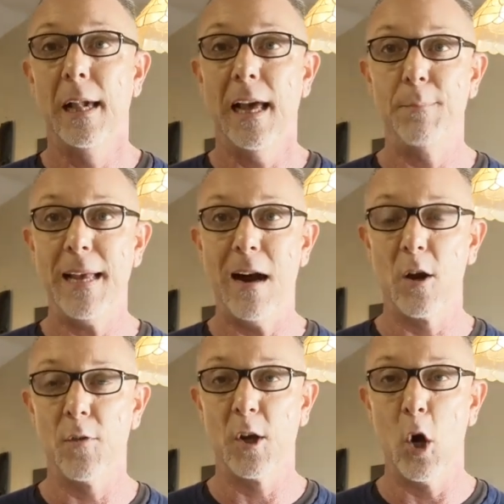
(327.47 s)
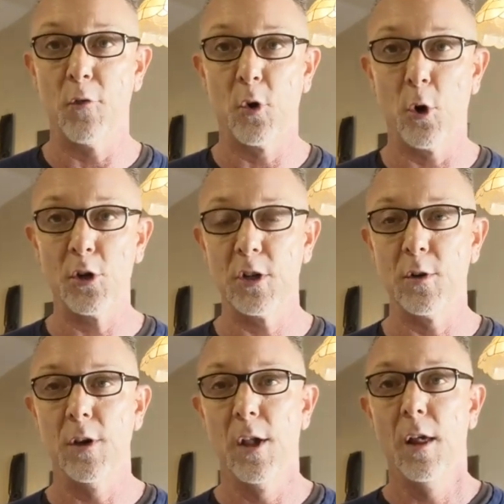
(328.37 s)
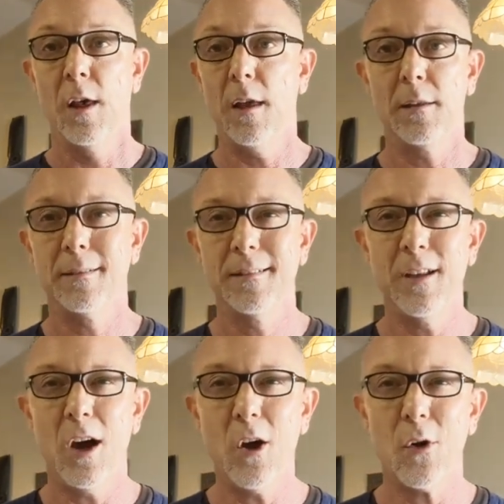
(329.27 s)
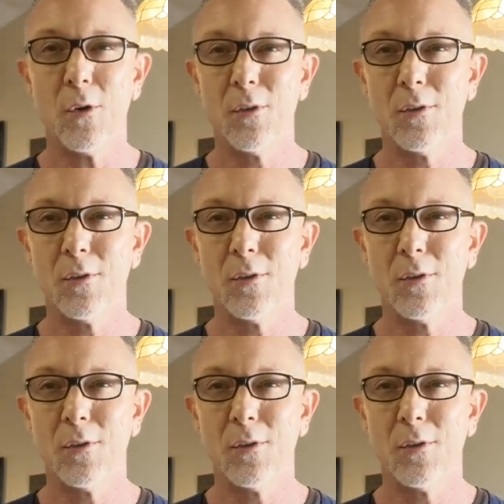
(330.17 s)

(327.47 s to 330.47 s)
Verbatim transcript: and be out on the golf course. And uh, no.